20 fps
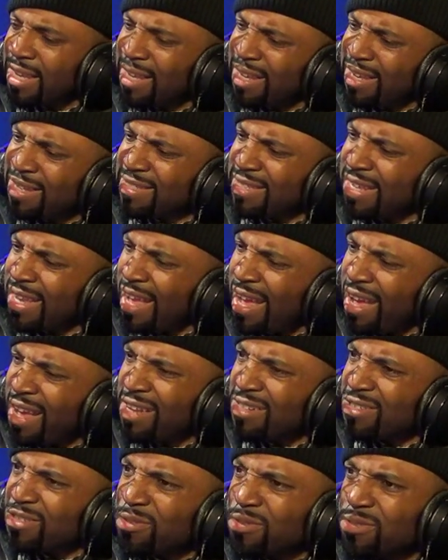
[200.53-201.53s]
I said,
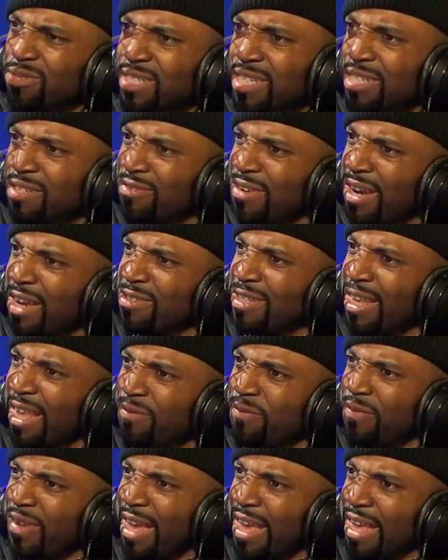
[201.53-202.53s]
how news get around that
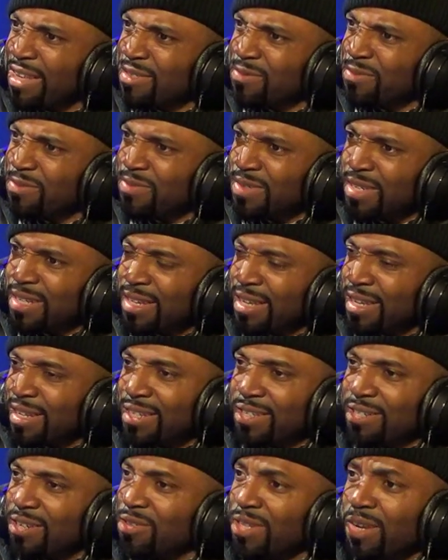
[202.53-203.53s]
fast?
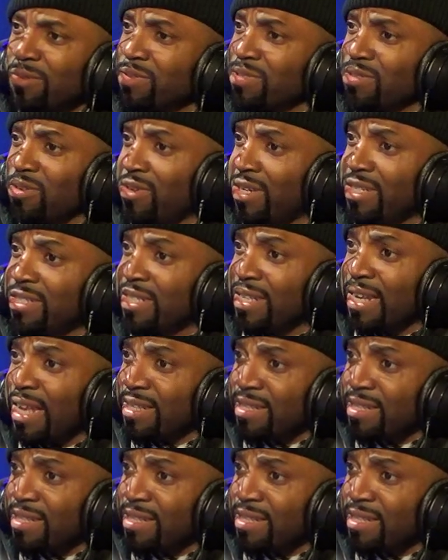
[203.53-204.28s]
There was no internet